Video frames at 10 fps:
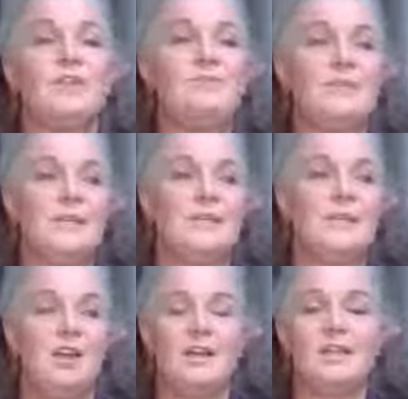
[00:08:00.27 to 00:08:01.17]
of
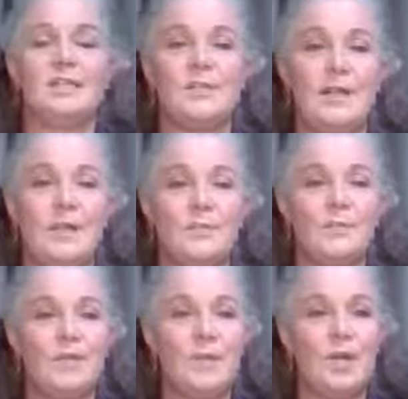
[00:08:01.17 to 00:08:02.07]
Lepidolite to be able
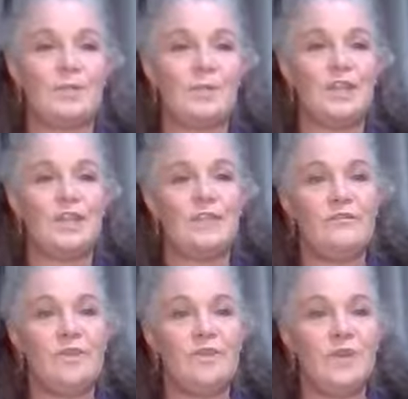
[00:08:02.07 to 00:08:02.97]
to work with
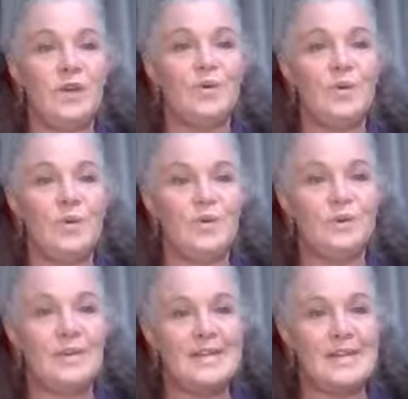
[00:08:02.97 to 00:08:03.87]
if you don't
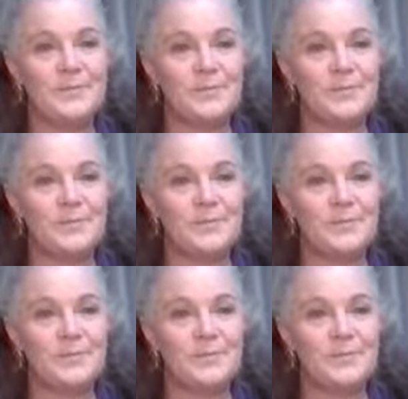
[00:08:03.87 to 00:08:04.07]
already.